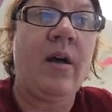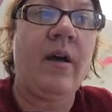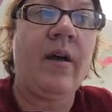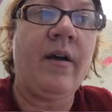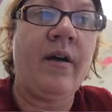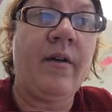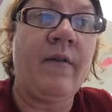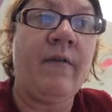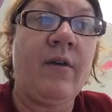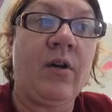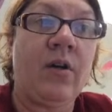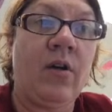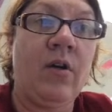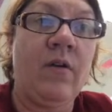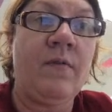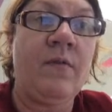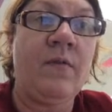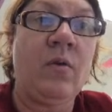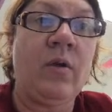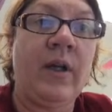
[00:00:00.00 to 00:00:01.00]
of a
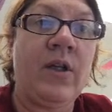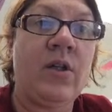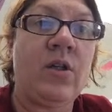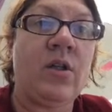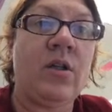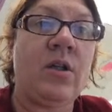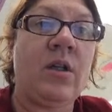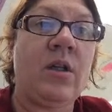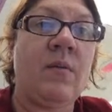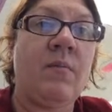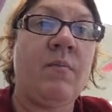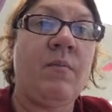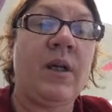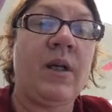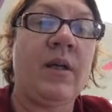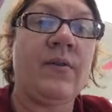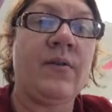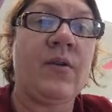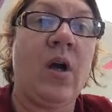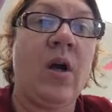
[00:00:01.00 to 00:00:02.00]
curved relationship
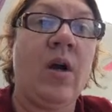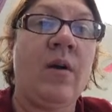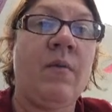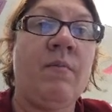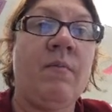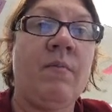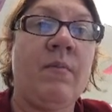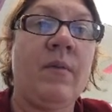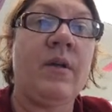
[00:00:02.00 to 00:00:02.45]
because R